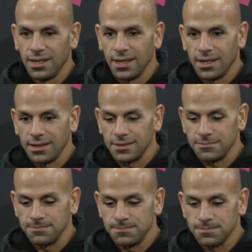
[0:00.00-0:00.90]

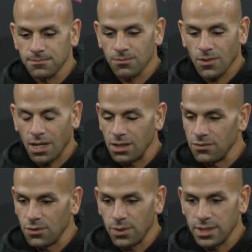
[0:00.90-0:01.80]
um, I love
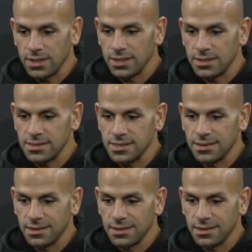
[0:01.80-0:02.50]
the way he hits.